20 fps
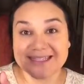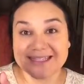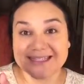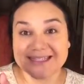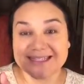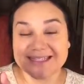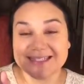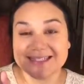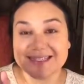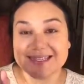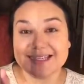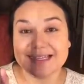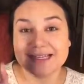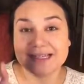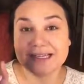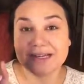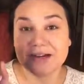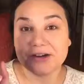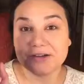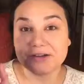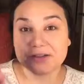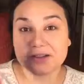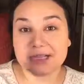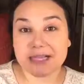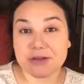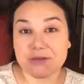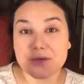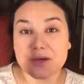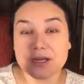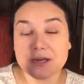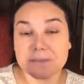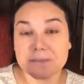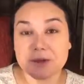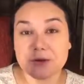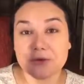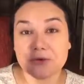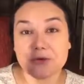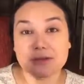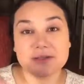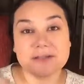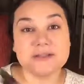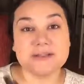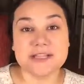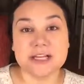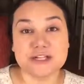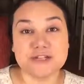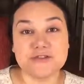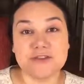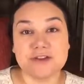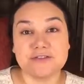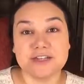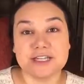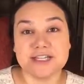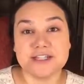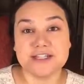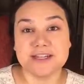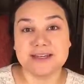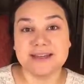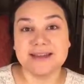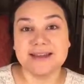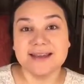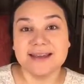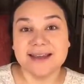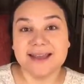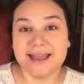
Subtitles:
It's our liquid mineral touch foundation,